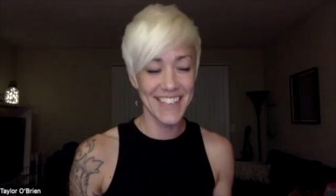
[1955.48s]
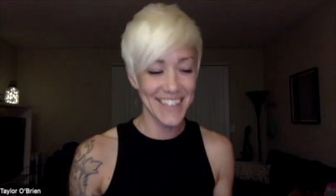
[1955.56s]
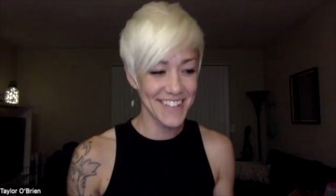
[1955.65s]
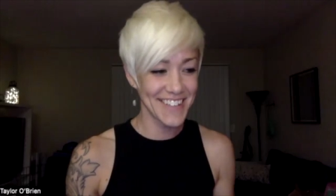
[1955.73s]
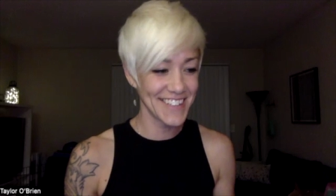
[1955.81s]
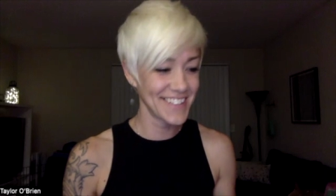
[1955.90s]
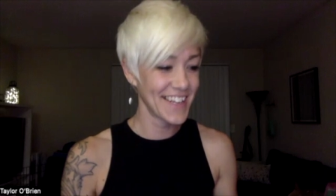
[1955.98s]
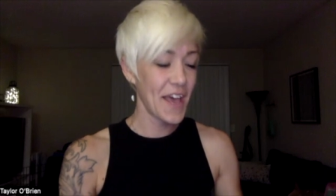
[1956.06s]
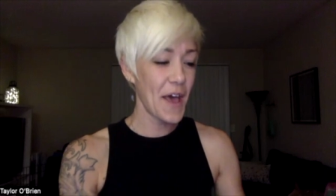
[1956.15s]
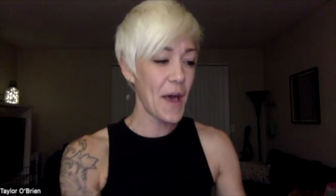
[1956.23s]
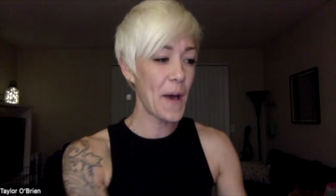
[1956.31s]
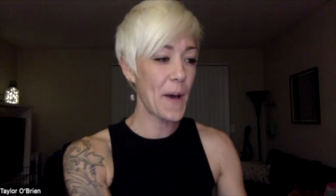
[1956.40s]
Kieran
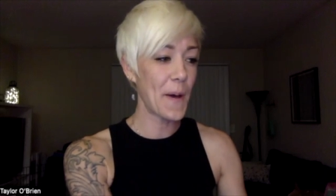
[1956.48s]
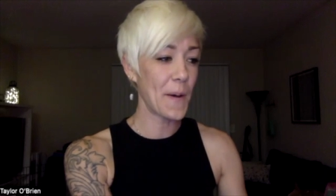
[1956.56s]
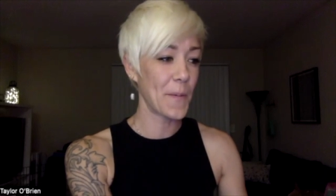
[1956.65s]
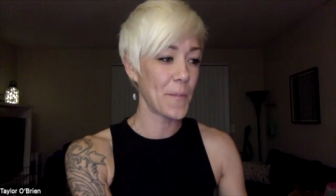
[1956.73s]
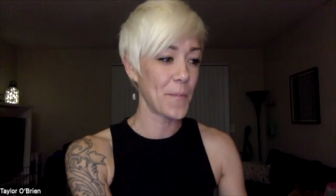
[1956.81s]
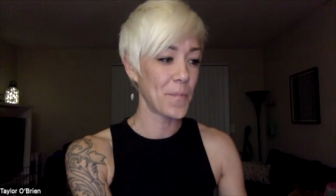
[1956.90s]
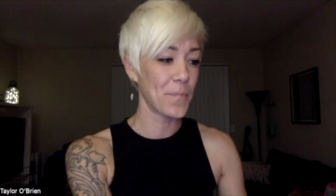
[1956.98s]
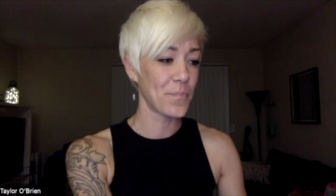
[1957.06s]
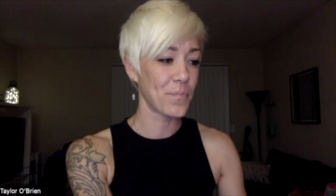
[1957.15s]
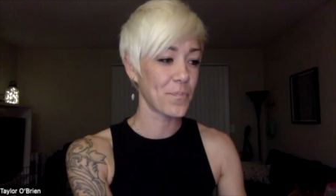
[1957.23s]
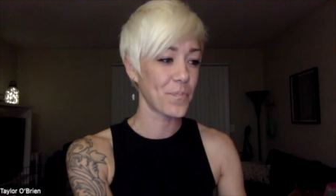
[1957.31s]
um,